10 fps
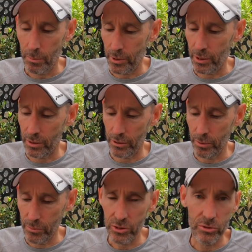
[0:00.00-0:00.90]
but
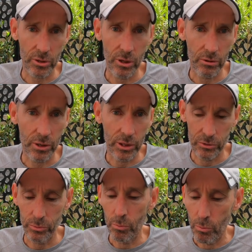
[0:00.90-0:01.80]
the midsole
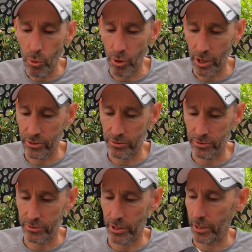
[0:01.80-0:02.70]
is more or less
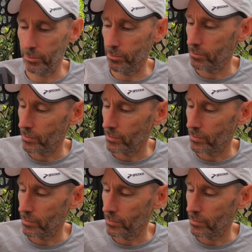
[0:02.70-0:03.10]
the same.